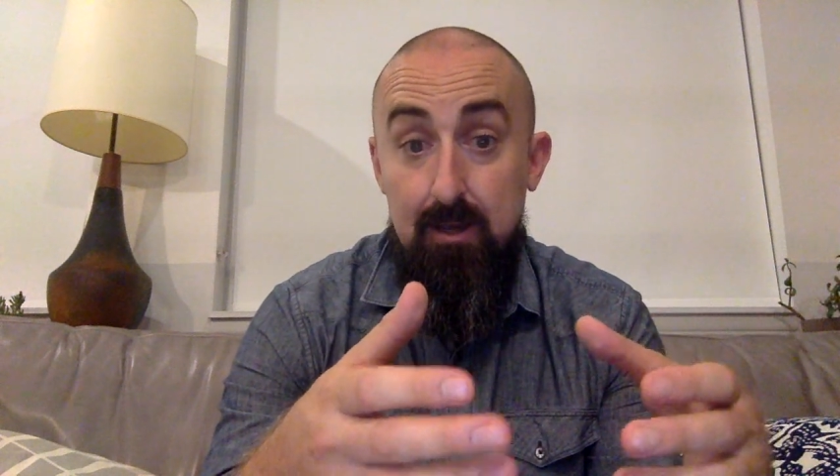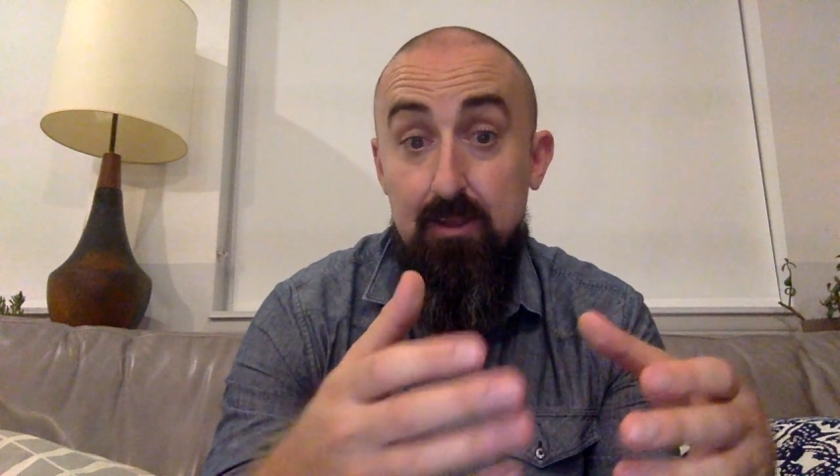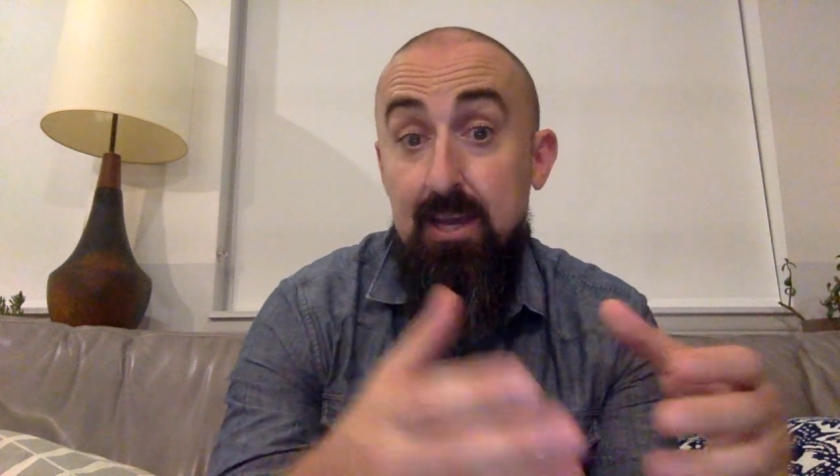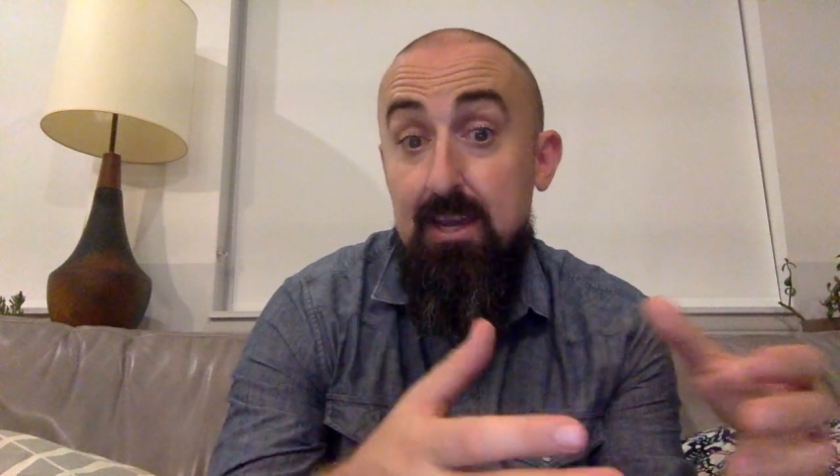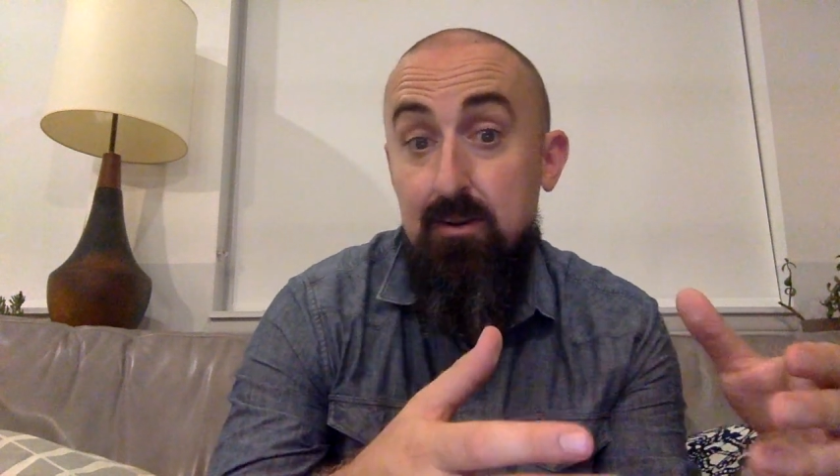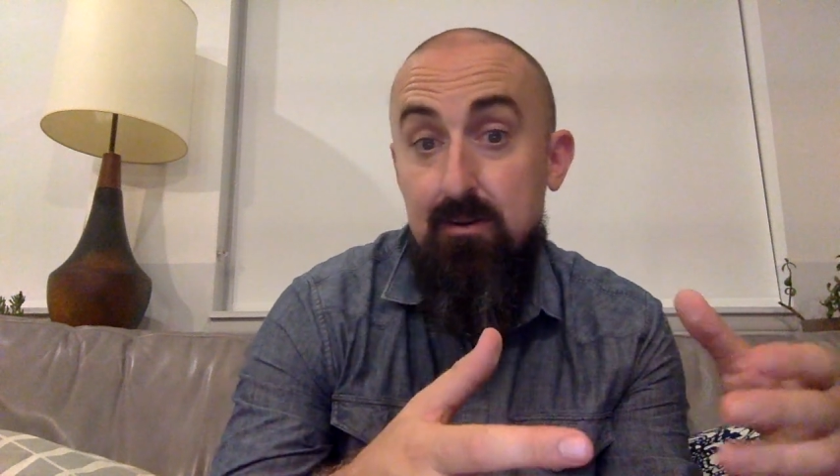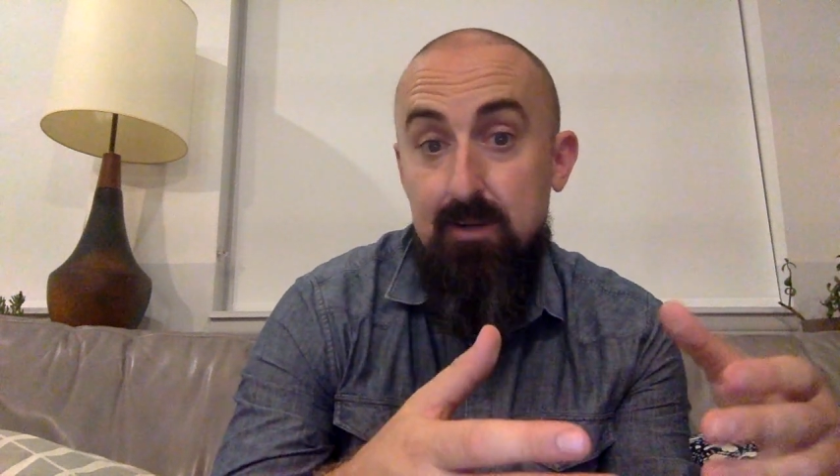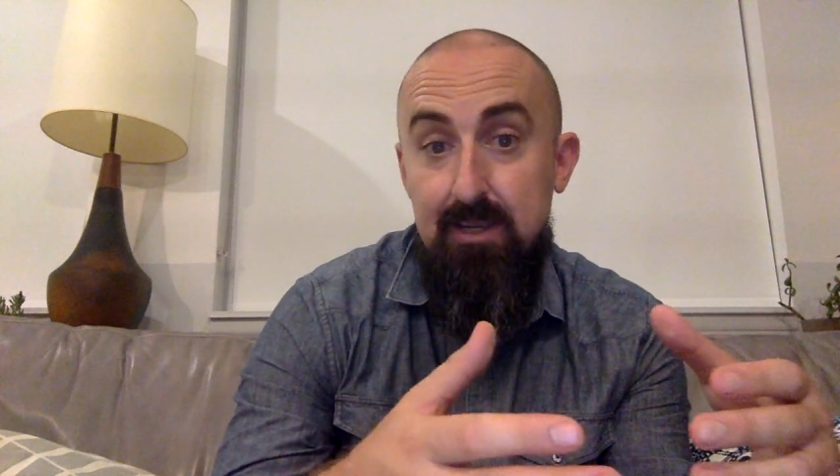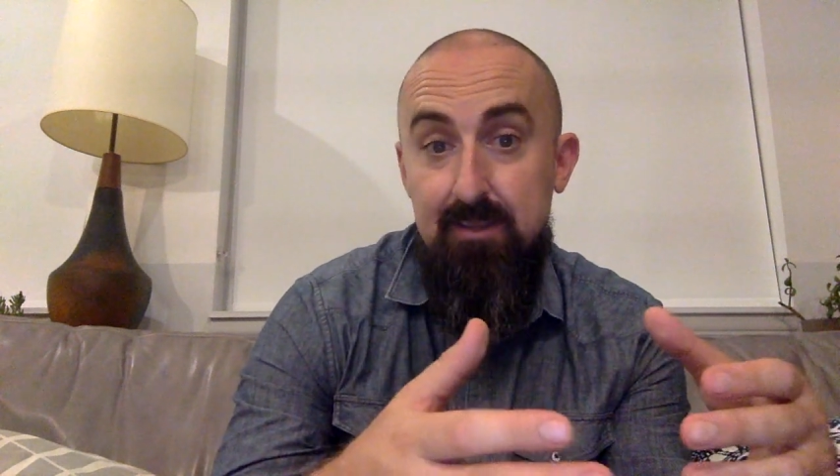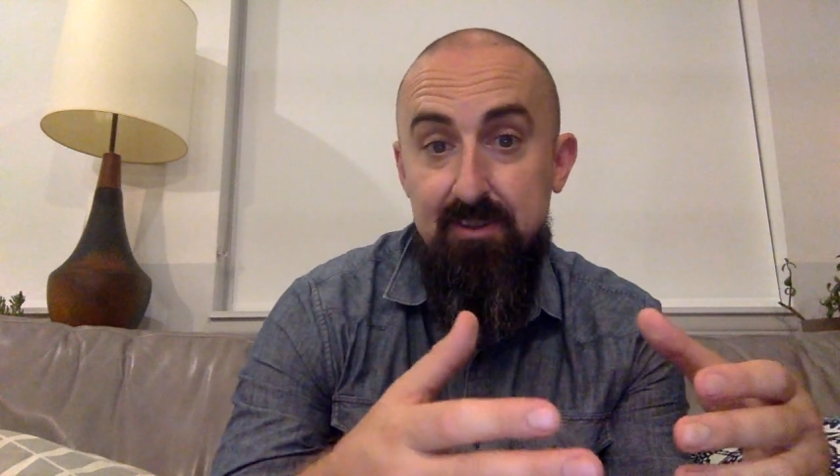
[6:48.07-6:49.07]
Later
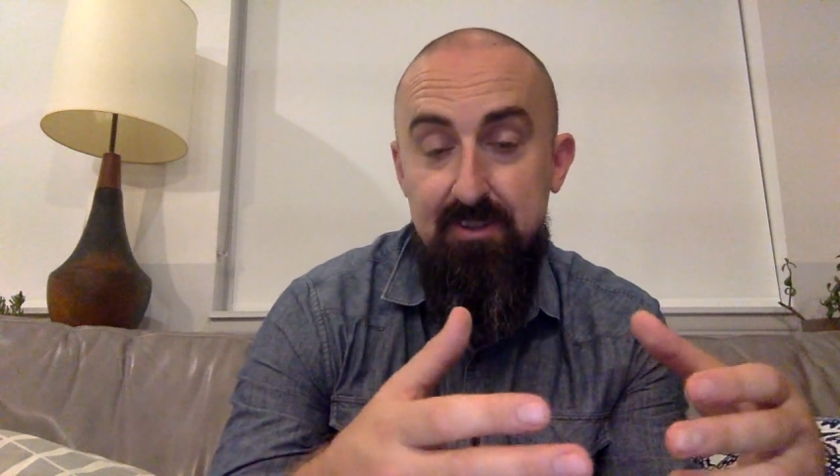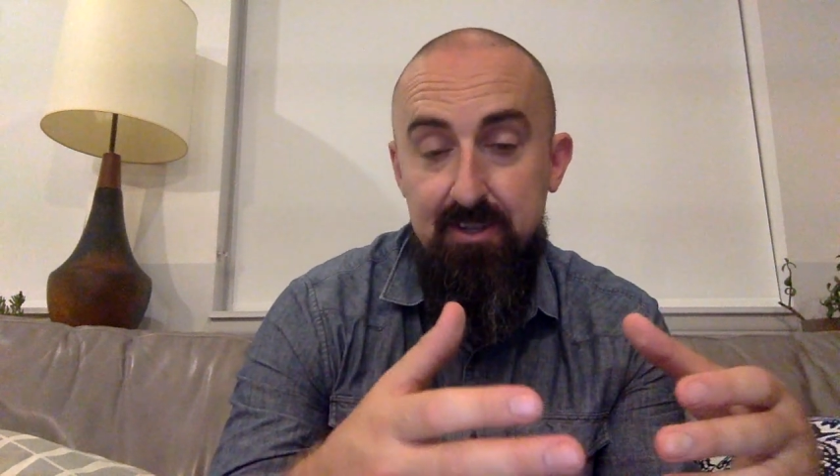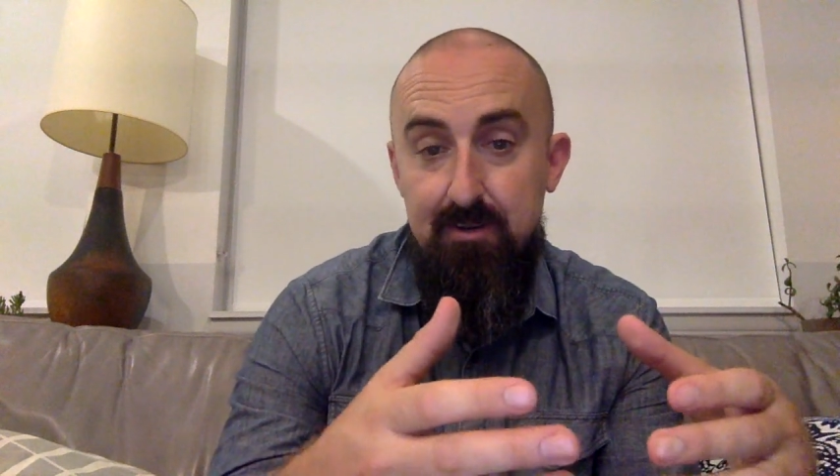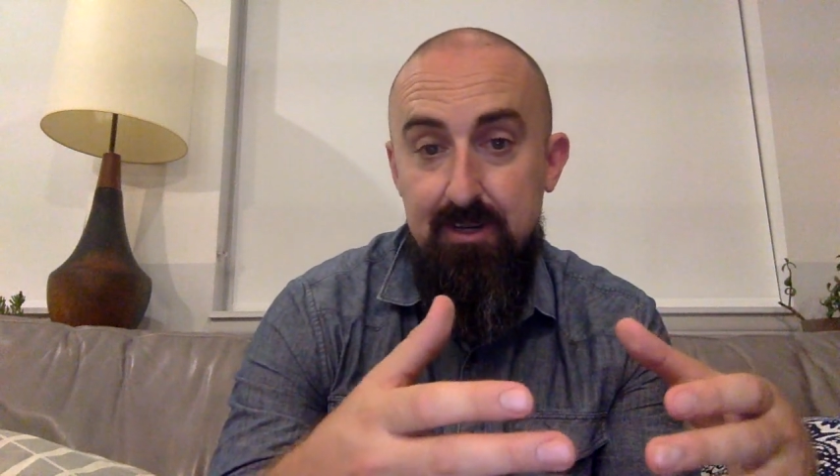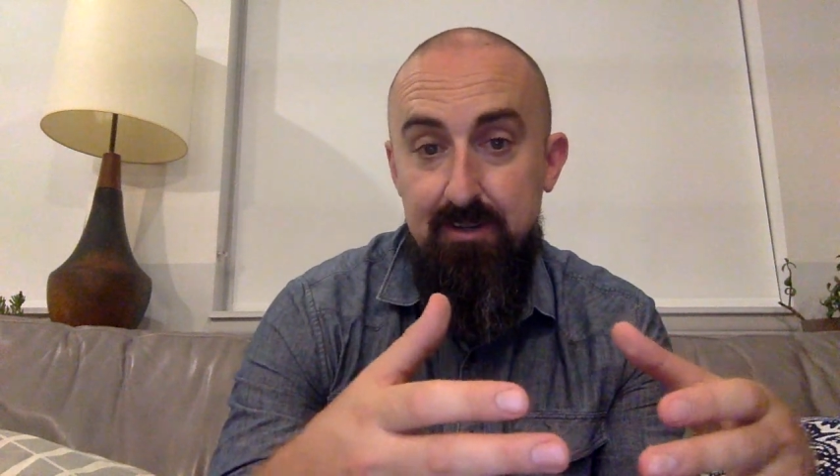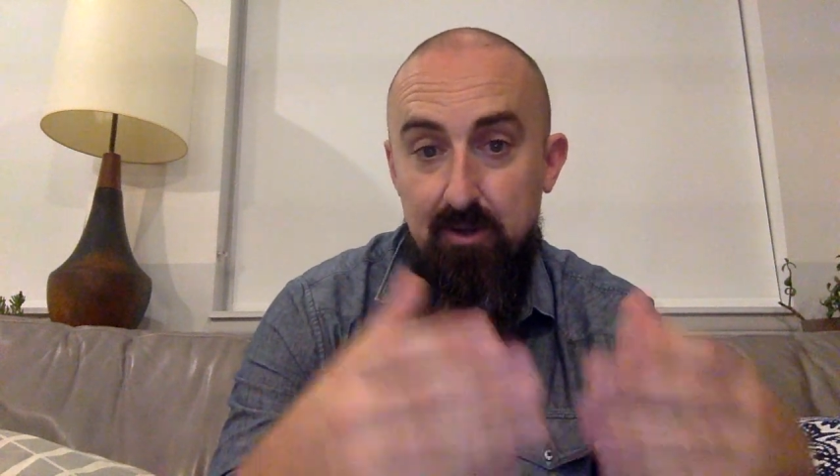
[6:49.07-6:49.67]
in this series,